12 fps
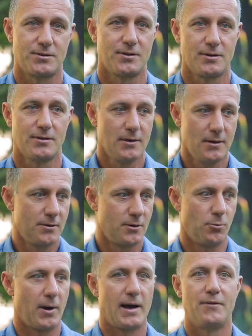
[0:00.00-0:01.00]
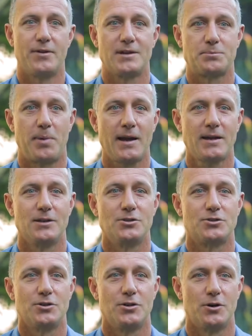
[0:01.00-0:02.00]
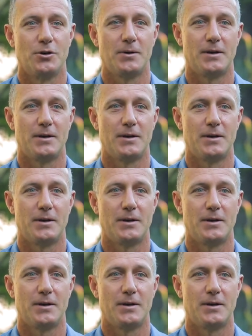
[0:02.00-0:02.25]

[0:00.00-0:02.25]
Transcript: the the way everything's packaged, you know.